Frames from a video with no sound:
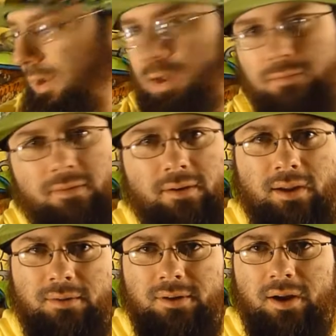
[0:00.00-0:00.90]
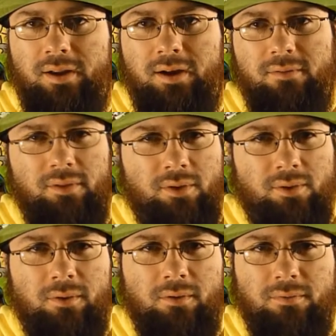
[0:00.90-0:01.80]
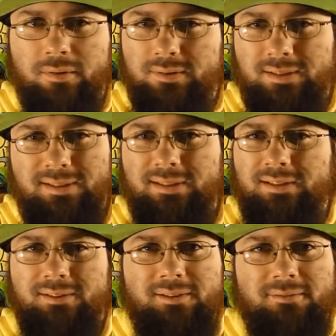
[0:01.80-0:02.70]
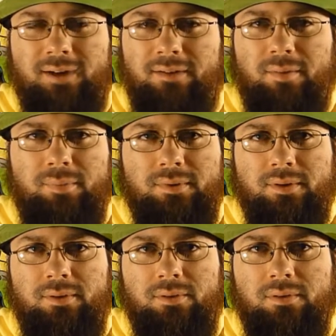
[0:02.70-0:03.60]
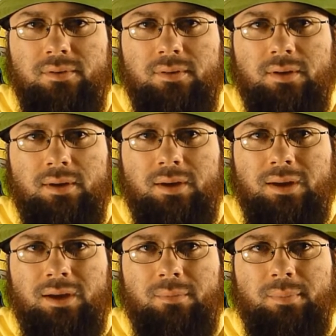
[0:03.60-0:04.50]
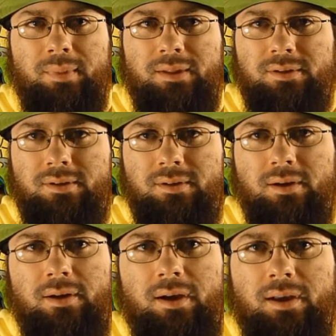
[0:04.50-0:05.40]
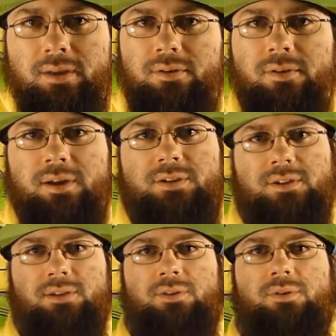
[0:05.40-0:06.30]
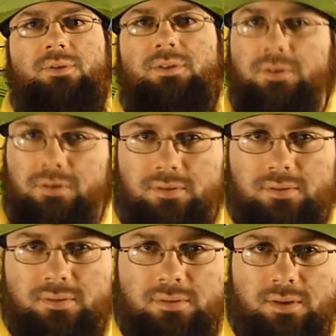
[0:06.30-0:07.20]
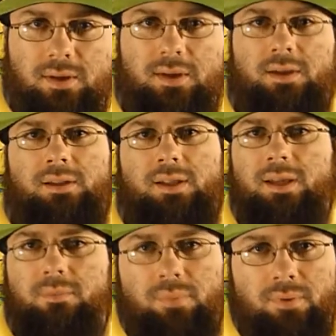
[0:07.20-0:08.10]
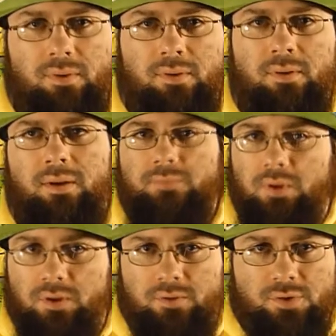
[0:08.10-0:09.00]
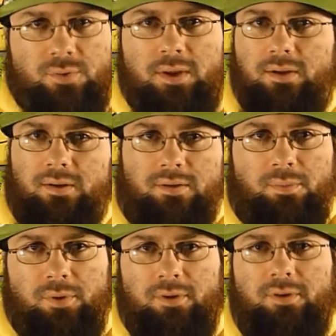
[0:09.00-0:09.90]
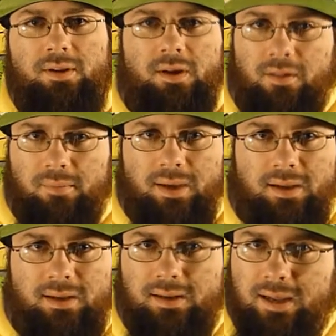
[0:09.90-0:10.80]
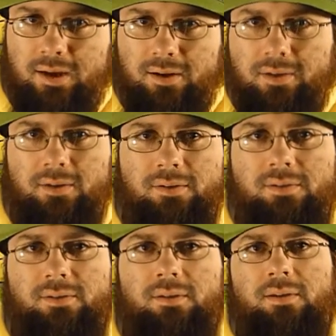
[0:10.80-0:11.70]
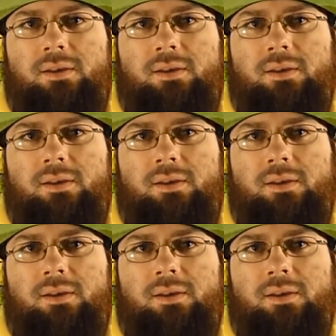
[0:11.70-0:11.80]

I figured I'd try to cover the whole first season. It's only 5 episodes. But that's your introduction to the Turtles, to April, Shredder, Splinter. You get all the main characters.